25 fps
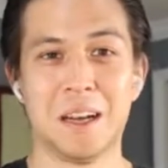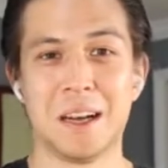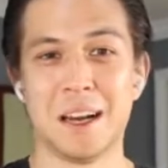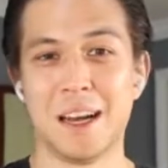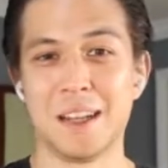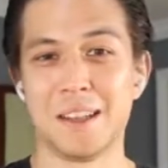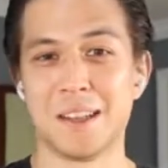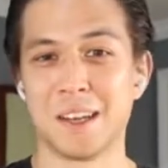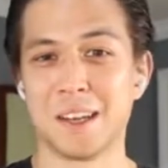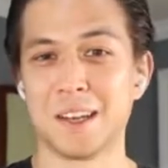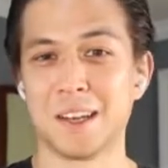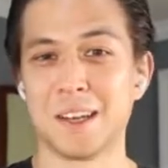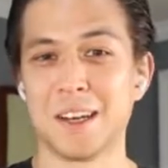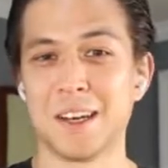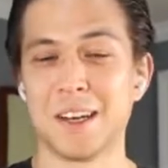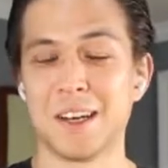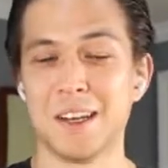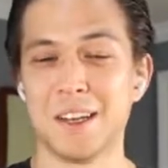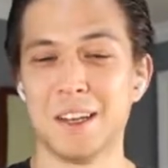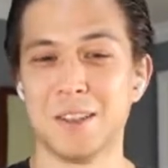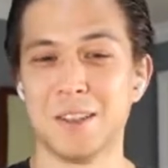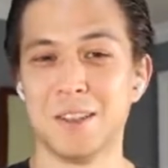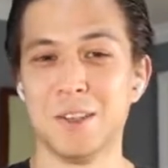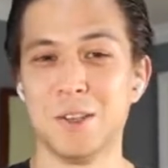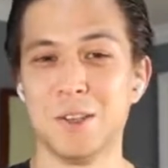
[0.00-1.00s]
I think
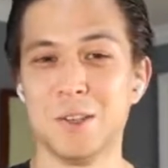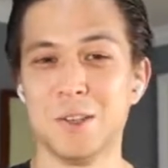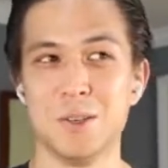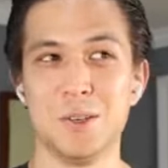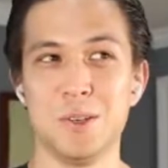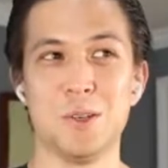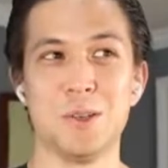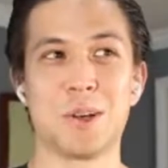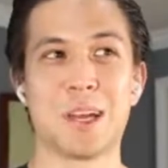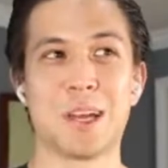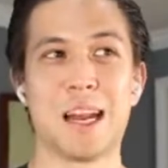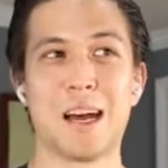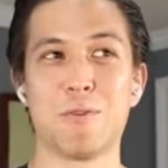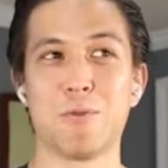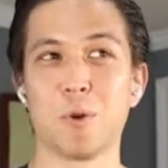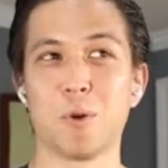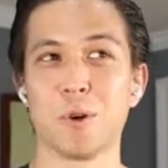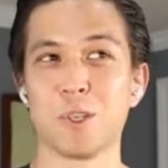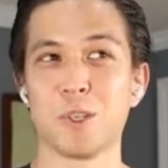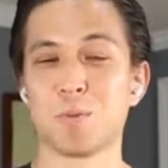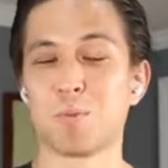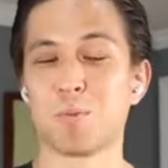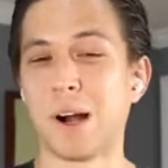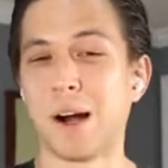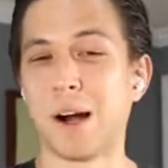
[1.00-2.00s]
you can have
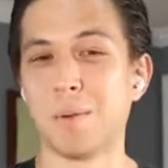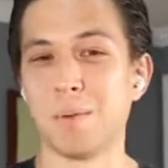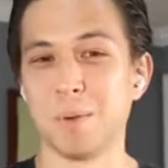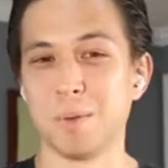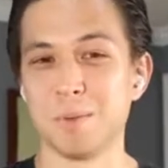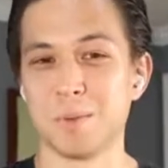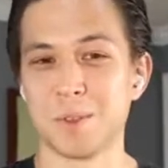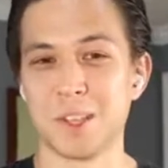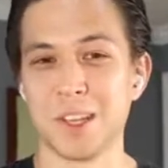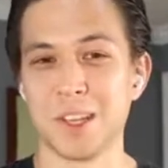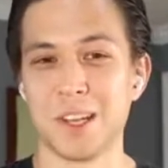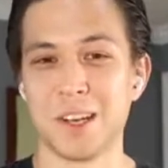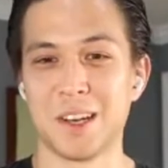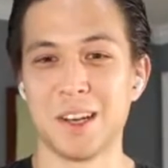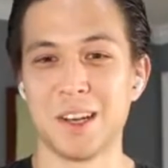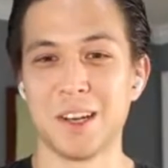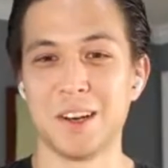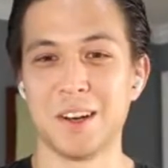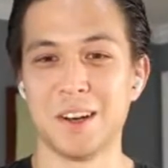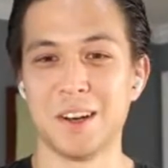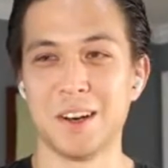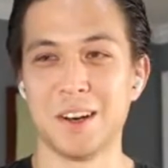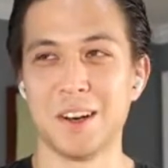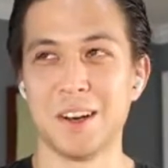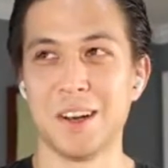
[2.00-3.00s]
worse problems than an